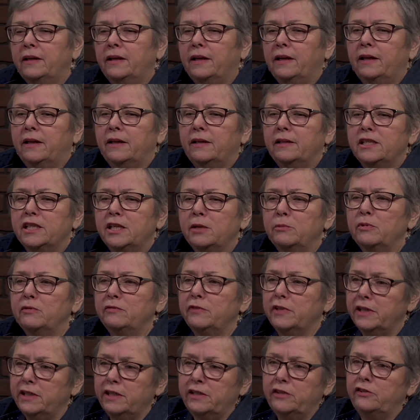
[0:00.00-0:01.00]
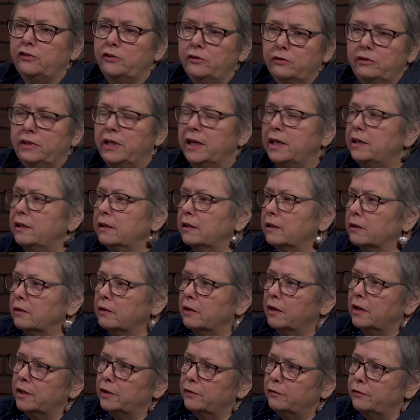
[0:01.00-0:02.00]
And some of it is you deaden a
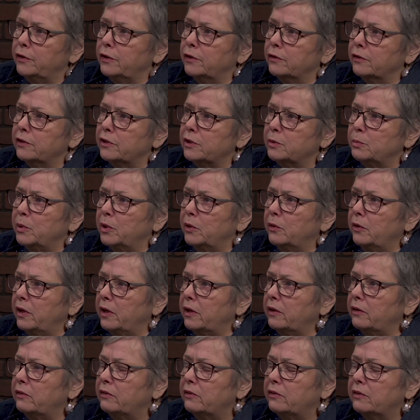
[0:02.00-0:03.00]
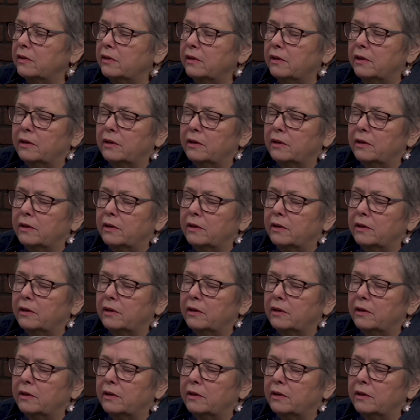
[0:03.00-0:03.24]
lot of your experience.